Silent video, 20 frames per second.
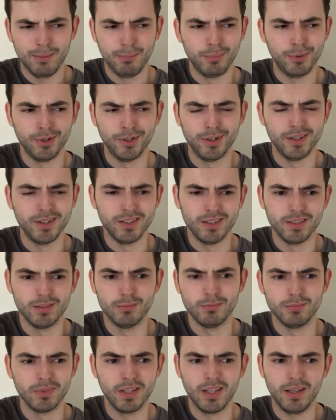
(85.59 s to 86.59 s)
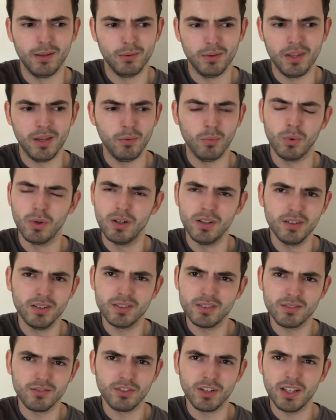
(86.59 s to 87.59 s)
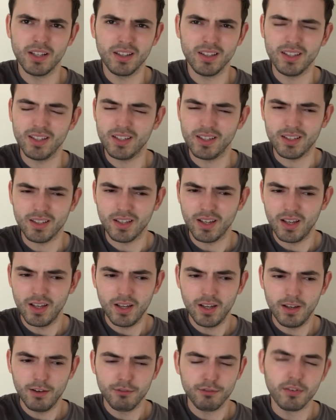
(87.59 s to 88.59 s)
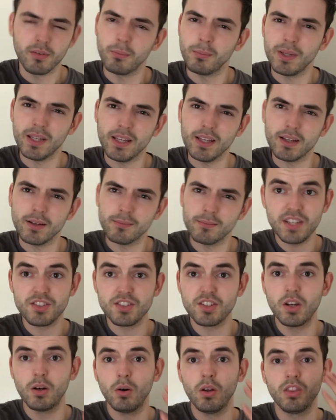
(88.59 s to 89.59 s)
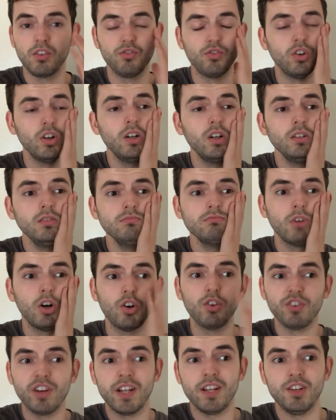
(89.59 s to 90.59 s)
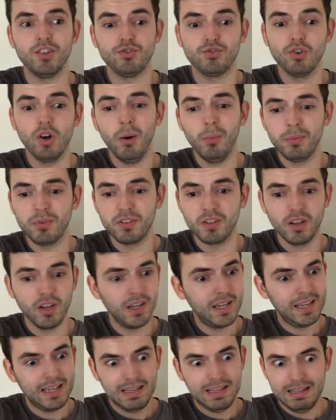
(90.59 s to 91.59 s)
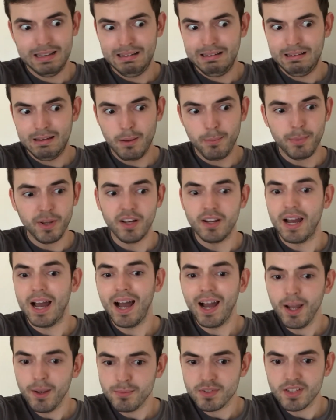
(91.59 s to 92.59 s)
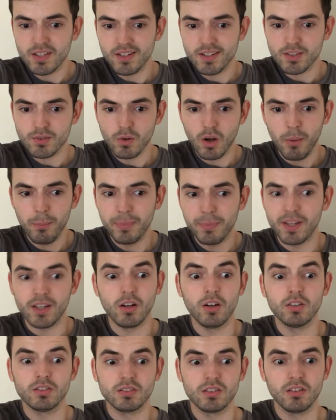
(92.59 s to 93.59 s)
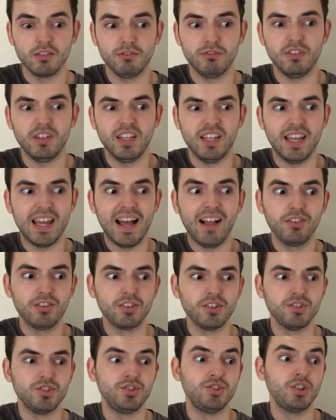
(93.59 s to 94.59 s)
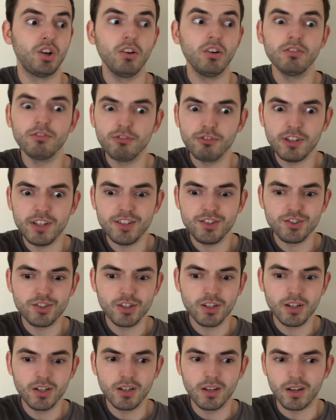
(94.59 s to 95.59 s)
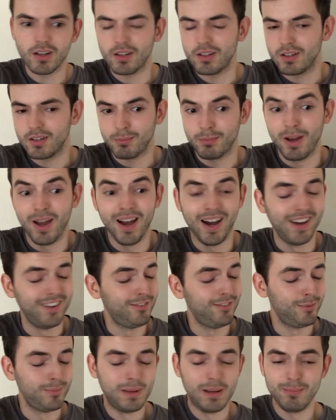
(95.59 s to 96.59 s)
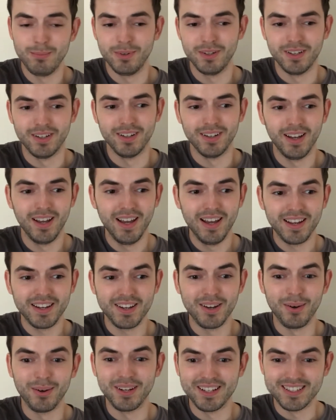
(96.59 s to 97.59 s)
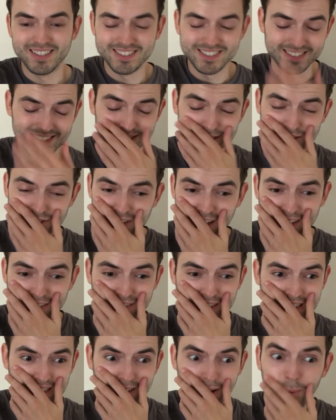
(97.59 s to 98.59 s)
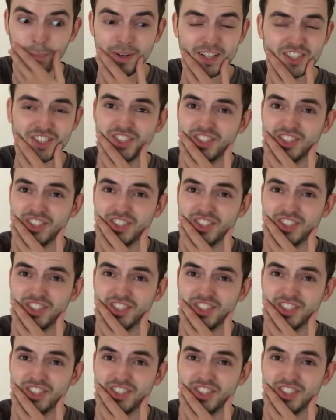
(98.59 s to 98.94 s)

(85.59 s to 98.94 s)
but they weren't really for me. And so On the Run already dropped. A bit of hype to this one because of the Elton John feature. I remember going into this track thinking, oh my